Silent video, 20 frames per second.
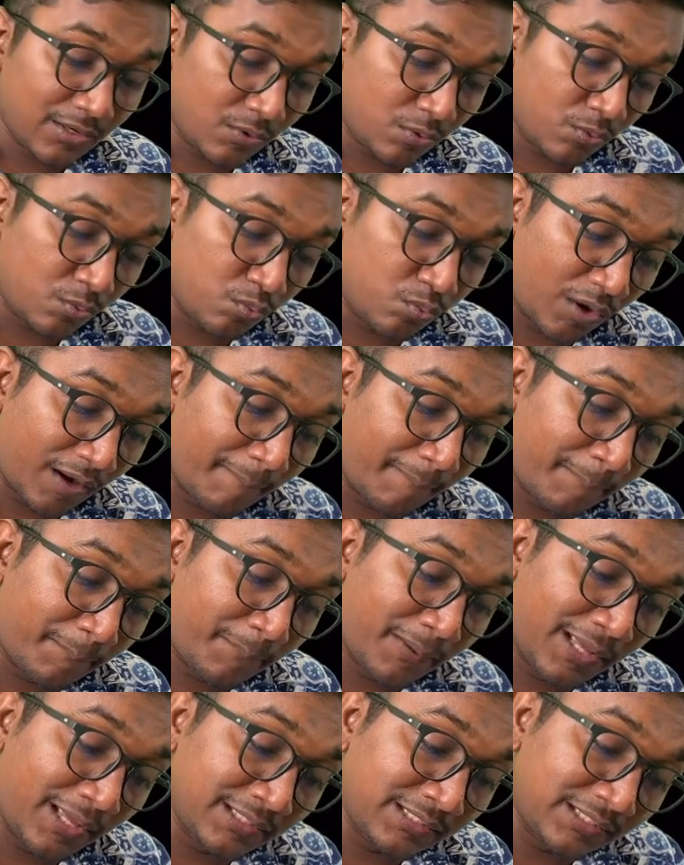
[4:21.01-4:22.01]
1
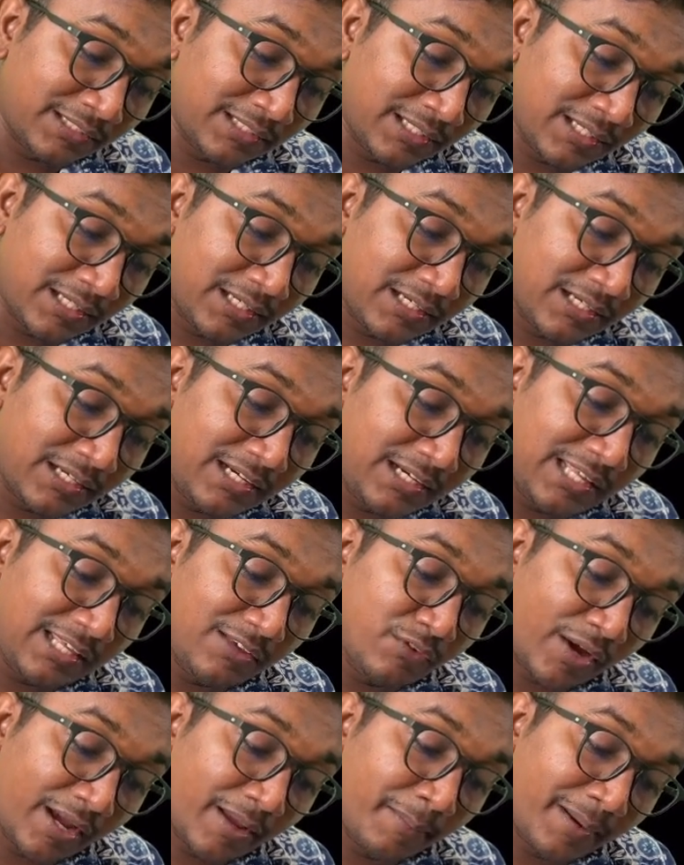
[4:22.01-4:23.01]
plus dy
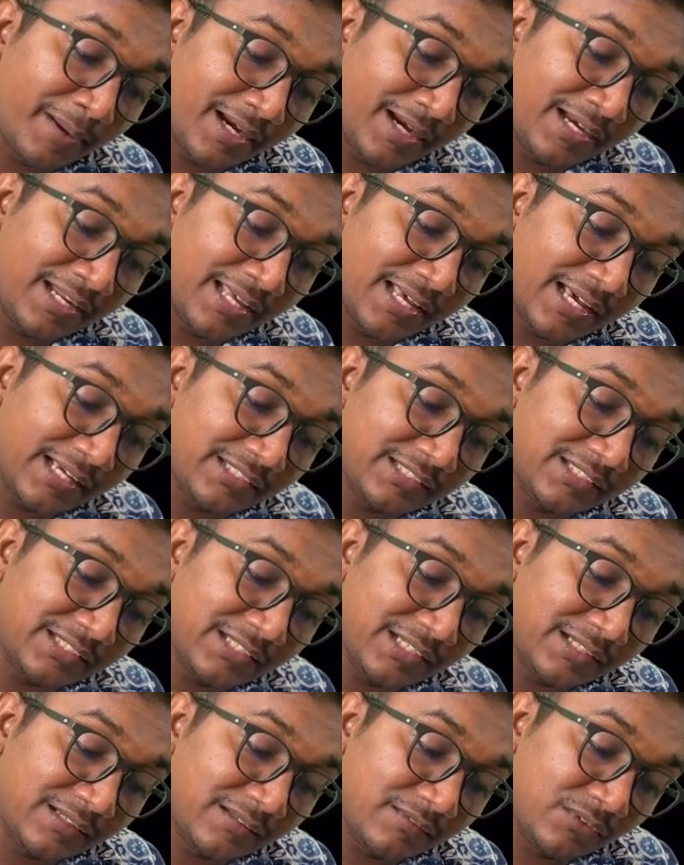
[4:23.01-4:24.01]
by dx
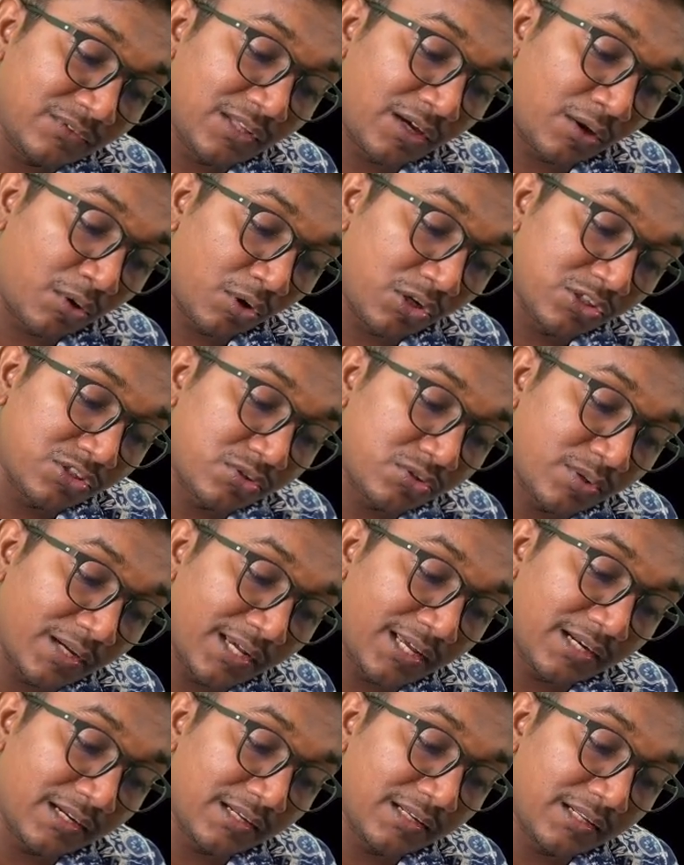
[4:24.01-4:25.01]
the whole
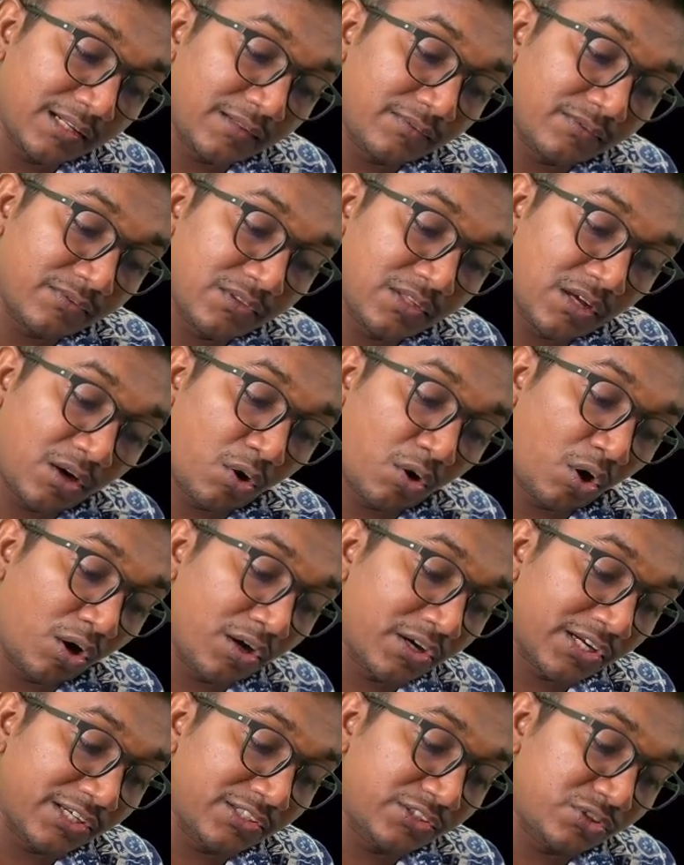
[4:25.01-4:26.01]
square, the whole
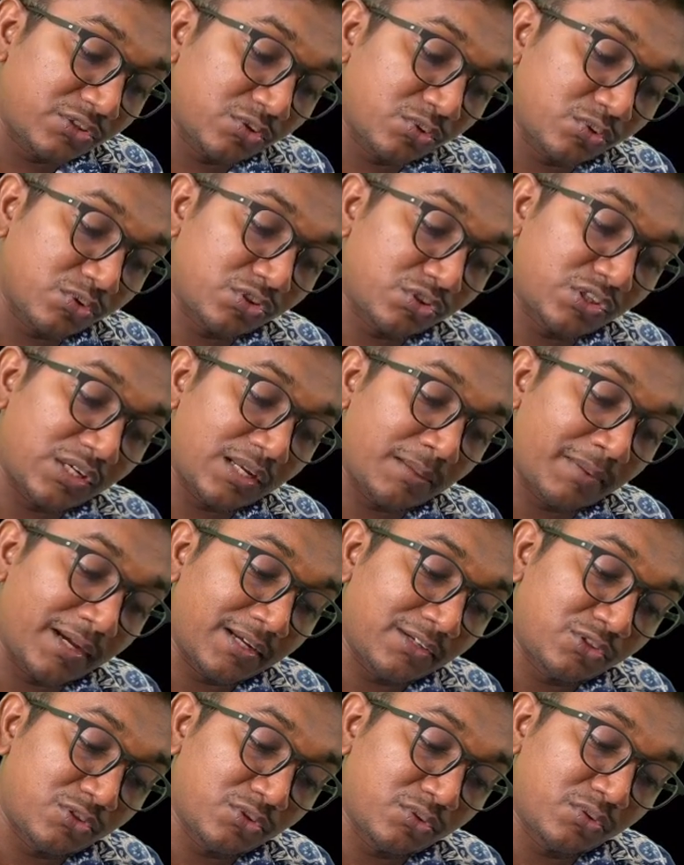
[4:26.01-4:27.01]
raised to 3 by
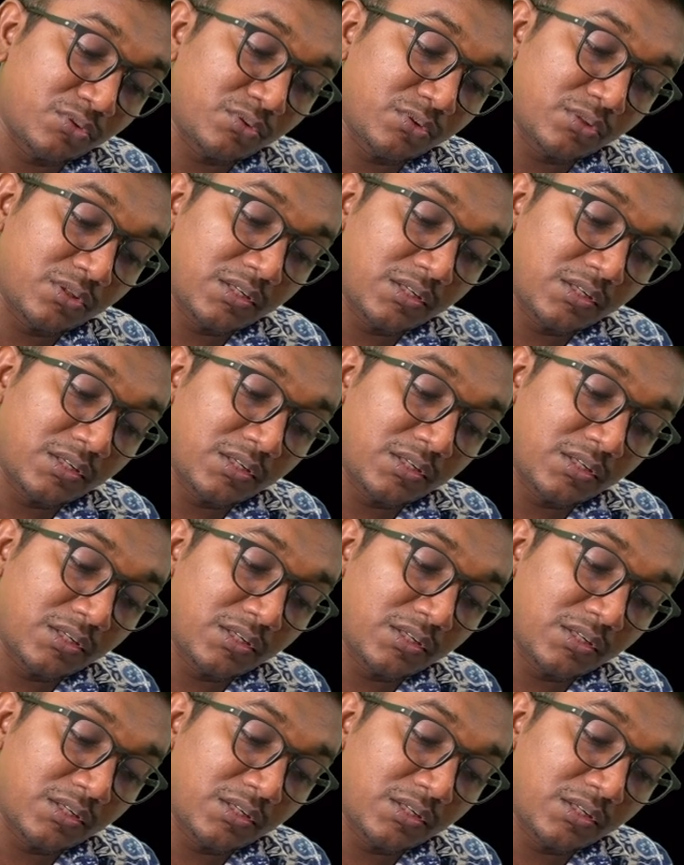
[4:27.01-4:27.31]
2